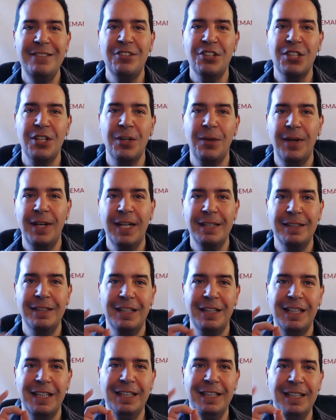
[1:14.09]
Just go ahead
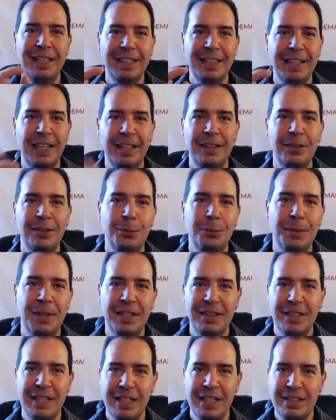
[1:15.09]
and click that little
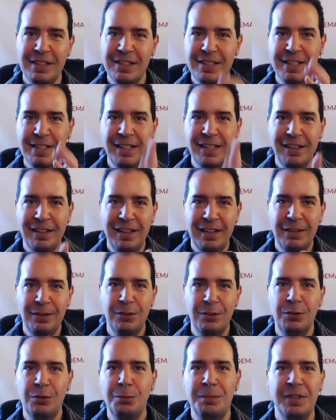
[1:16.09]
button and send a
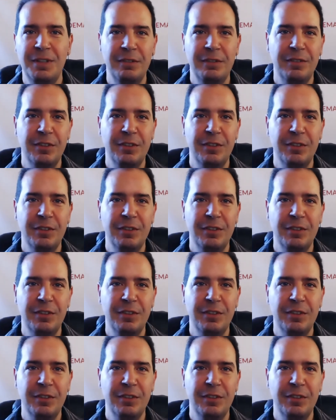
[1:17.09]
little bit of